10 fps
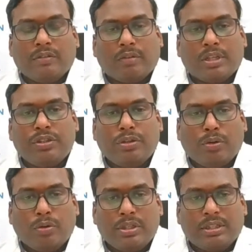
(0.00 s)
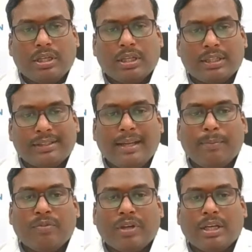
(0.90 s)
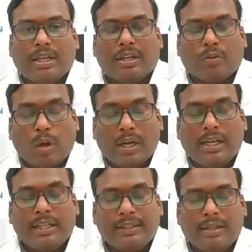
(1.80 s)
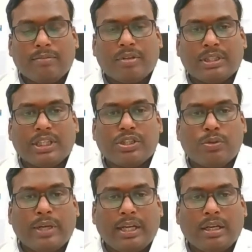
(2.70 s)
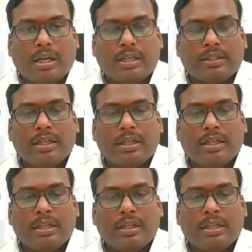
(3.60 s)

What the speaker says: Once you don't sleep for a quality sleep for 6 to 8 hours,